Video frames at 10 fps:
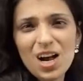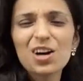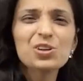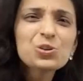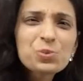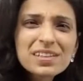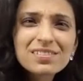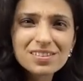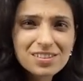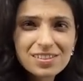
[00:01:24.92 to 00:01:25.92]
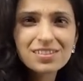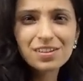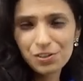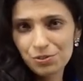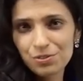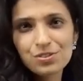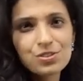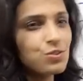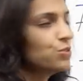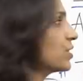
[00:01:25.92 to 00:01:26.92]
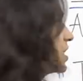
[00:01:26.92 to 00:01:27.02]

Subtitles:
are you doing nothing, you know, so you